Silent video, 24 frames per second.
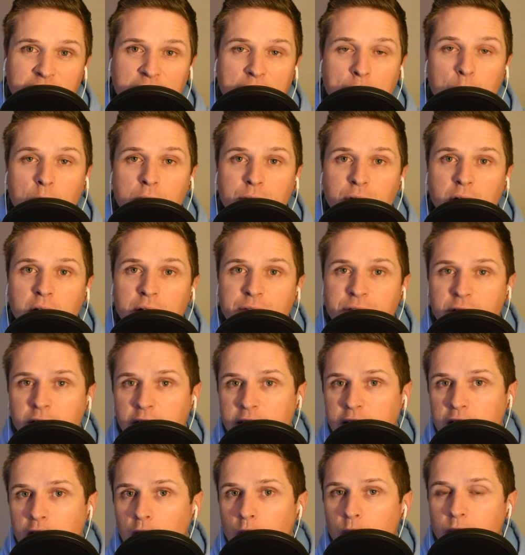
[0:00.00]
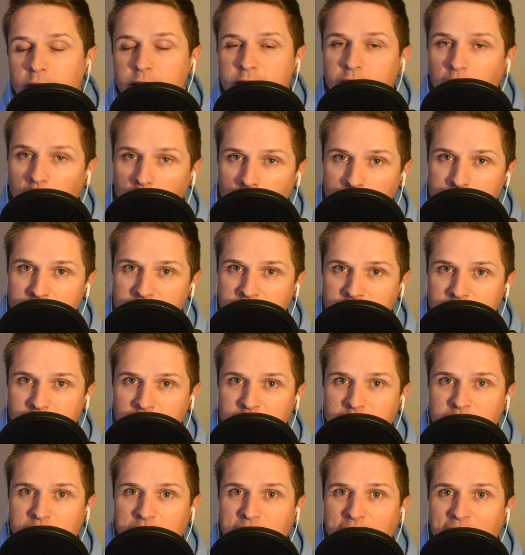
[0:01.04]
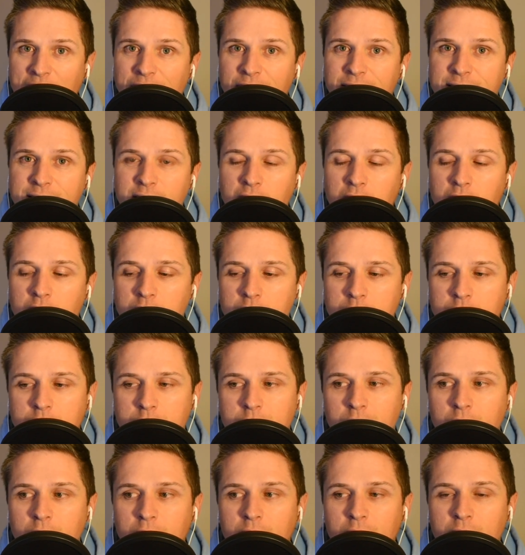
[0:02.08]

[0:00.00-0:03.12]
However, I feel like Logan Thomas is a guy that does.